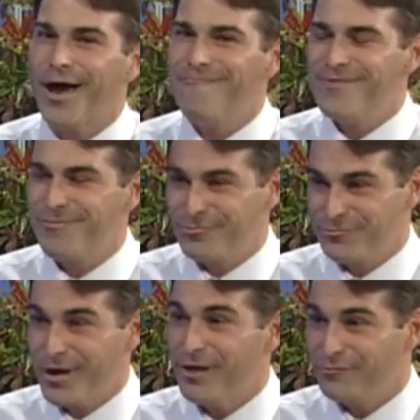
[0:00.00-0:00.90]
I've never
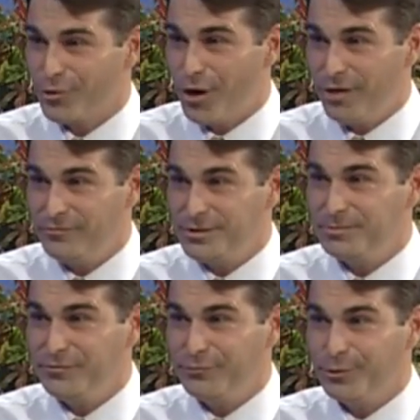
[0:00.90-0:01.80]
ran for office
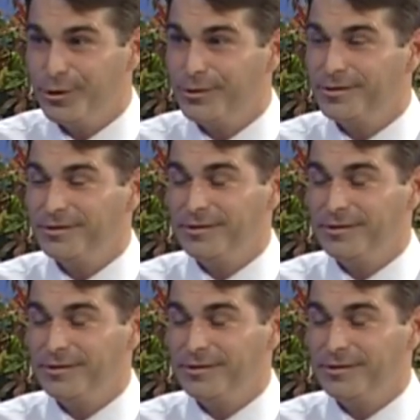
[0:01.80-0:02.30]
before.